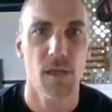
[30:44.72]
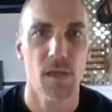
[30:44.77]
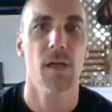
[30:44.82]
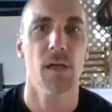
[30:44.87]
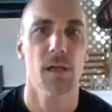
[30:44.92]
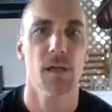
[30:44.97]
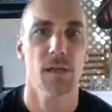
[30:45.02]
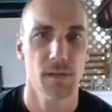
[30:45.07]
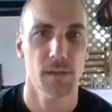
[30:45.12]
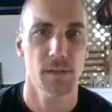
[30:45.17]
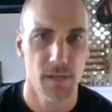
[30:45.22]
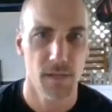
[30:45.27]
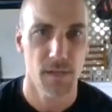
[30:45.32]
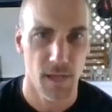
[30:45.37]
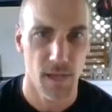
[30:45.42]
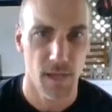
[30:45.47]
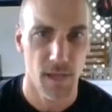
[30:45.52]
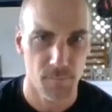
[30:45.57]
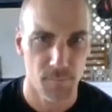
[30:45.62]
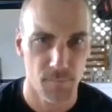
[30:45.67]
Yeah. Yep,
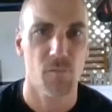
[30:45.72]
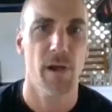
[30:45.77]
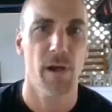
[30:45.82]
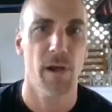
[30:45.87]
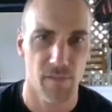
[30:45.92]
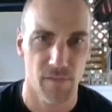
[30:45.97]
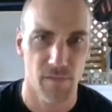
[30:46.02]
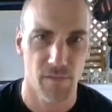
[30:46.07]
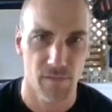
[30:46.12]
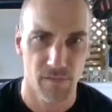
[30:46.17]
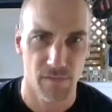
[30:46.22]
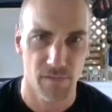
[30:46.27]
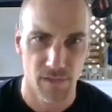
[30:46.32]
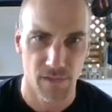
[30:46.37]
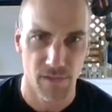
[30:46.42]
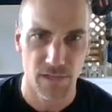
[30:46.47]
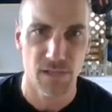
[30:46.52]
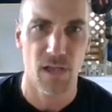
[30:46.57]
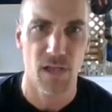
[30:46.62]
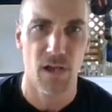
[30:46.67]
great, Ellen. There you
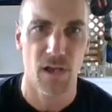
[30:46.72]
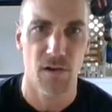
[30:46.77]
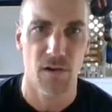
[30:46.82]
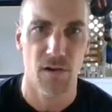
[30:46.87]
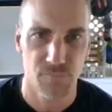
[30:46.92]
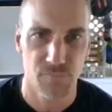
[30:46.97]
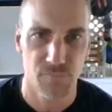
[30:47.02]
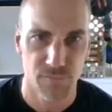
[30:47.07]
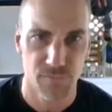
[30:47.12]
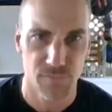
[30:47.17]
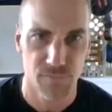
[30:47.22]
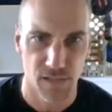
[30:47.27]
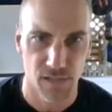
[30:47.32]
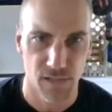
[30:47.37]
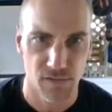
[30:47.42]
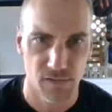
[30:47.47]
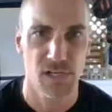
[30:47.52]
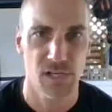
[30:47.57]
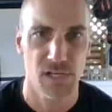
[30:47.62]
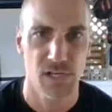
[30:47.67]
go. That looks
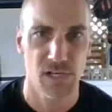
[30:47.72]
good.